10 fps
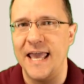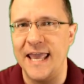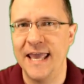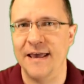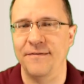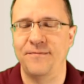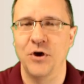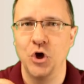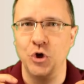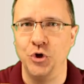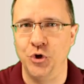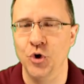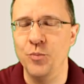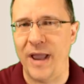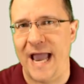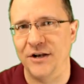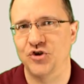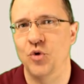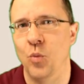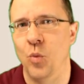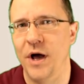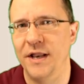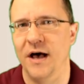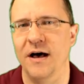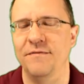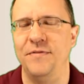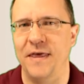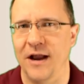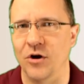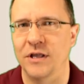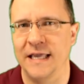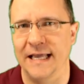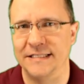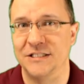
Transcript: if you match one of their kits.